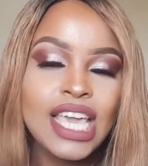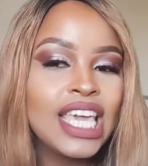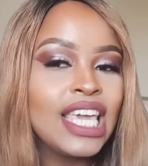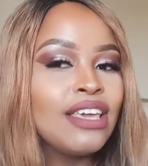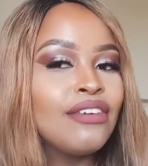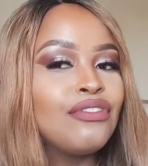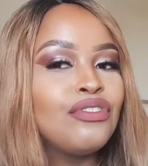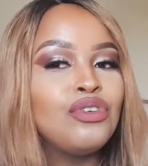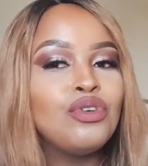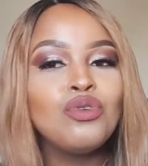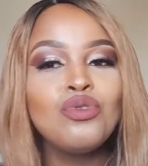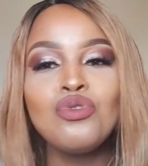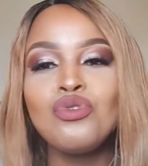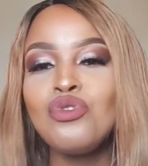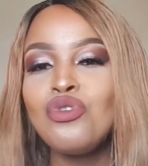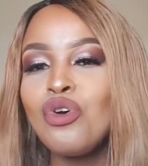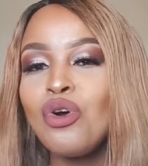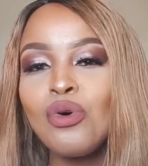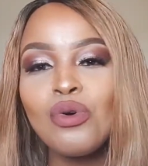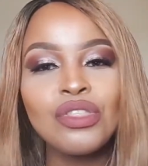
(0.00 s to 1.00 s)
If you
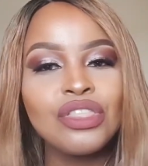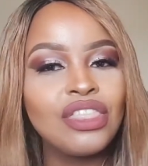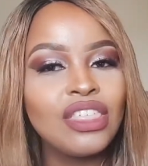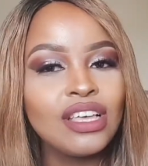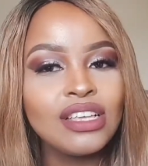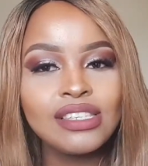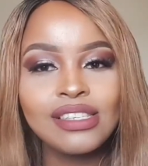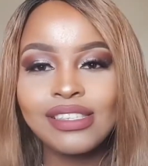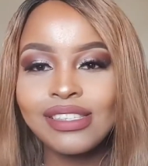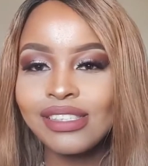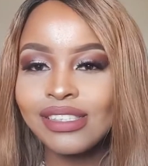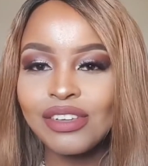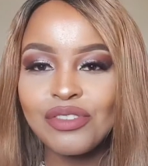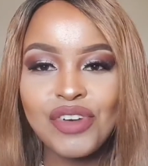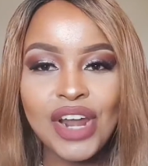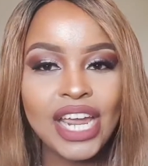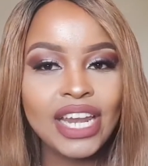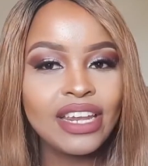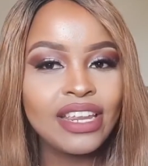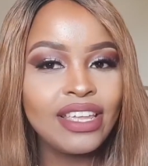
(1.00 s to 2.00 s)
know this
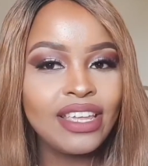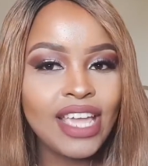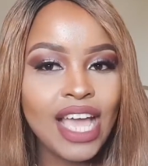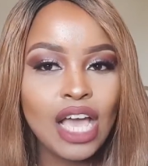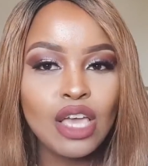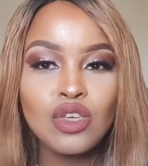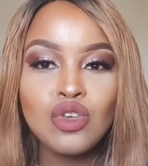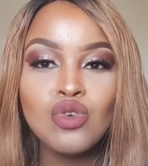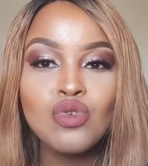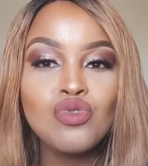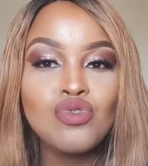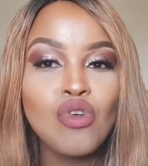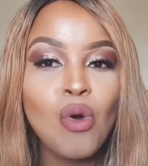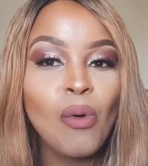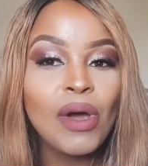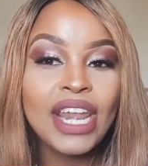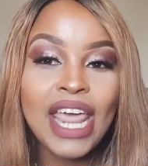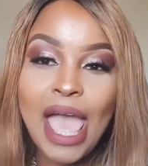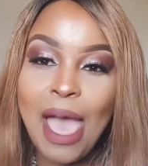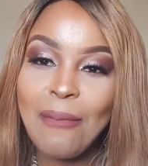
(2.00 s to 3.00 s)
right here, you know
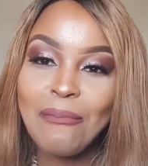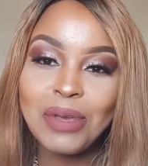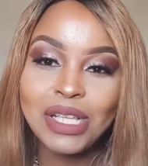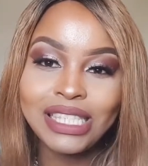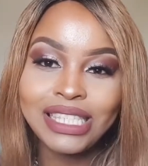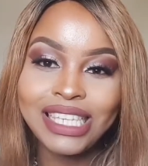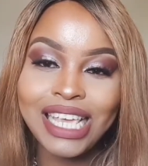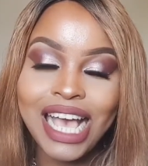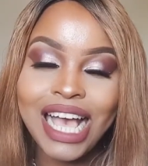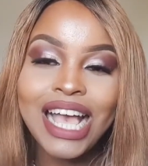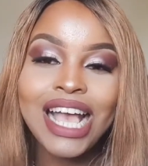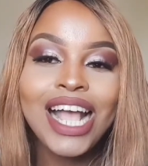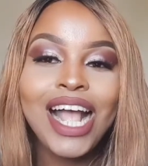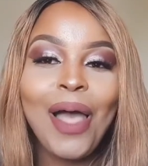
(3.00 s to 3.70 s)
what happens here.